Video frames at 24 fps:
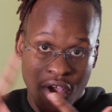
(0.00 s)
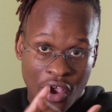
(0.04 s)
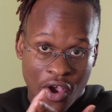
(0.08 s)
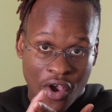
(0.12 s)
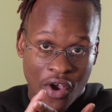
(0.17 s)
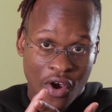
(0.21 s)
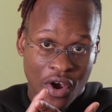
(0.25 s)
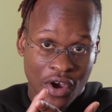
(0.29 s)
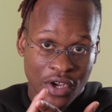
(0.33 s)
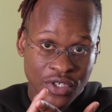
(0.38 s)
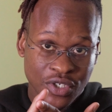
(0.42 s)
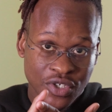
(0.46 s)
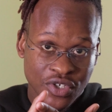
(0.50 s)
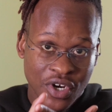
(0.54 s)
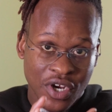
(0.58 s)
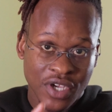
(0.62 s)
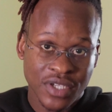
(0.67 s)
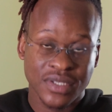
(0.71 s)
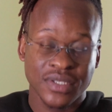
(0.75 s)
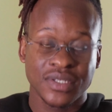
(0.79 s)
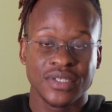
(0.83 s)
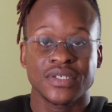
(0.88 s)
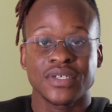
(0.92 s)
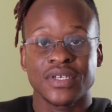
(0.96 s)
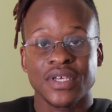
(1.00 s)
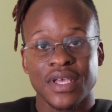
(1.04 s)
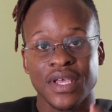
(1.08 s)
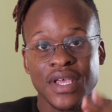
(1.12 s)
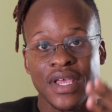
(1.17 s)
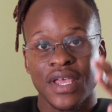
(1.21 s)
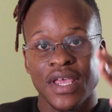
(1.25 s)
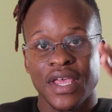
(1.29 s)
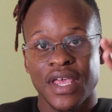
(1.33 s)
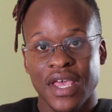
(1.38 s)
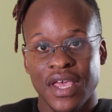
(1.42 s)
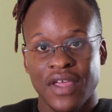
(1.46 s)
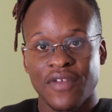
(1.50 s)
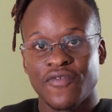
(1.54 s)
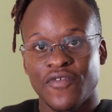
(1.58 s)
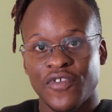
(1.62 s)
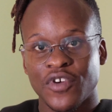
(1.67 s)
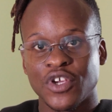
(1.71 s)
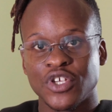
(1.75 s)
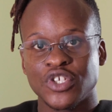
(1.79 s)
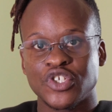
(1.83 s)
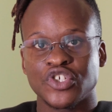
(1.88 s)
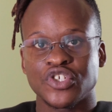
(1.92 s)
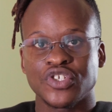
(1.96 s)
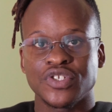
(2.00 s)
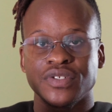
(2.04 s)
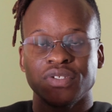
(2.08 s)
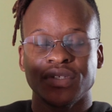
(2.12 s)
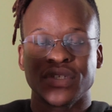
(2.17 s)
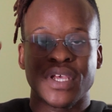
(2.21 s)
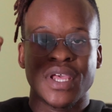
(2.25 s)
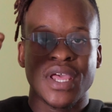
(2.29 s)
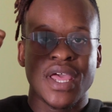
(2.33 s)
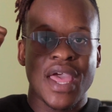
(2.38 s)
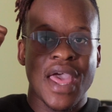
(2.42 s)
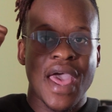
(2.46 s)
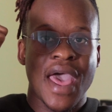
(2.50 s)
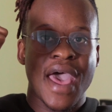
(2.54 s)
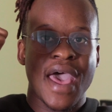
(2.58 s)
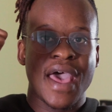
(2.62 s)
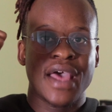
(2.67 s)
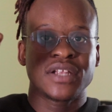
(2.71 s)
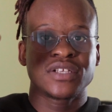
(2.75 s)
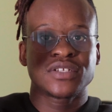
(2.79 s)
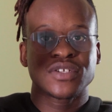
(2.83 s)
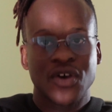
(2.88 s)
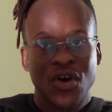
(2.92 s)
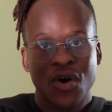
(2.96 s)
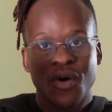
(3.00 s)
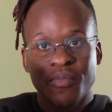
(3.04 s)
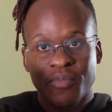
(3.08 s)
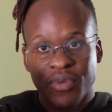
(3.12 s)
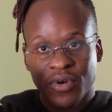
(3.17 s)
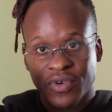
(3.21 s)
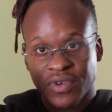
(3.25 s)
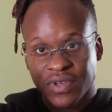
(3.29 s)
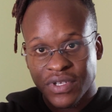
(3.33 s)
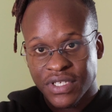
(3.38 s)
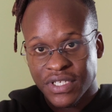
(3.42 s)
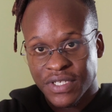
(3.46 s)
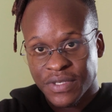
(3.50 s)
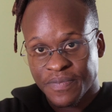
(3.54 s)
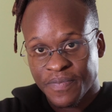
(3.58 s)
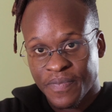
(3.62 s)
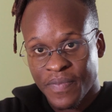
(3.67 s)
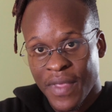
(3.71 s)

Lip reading: contrast, inversion, and component.